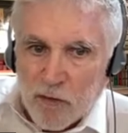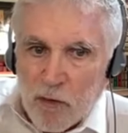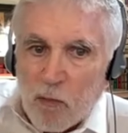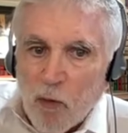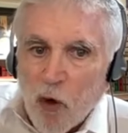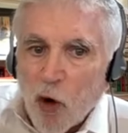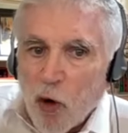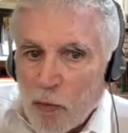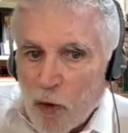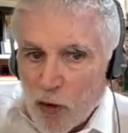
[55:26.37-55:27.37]
from the
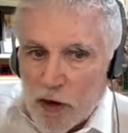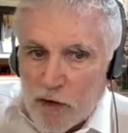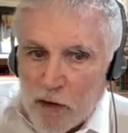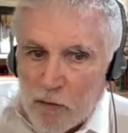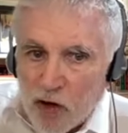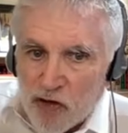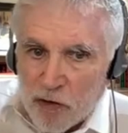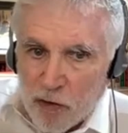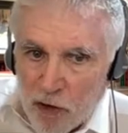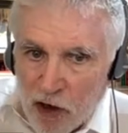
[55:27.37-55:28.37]
moral burden, the
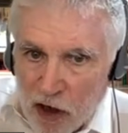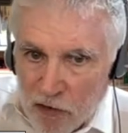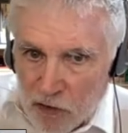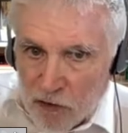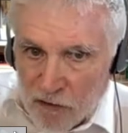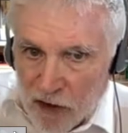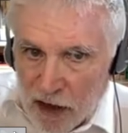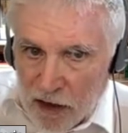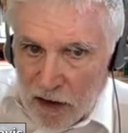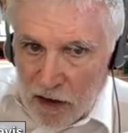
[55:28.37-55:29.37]
emotional cost of
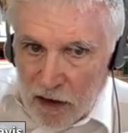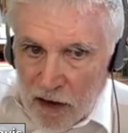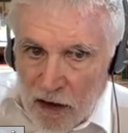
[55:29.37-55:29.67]
that.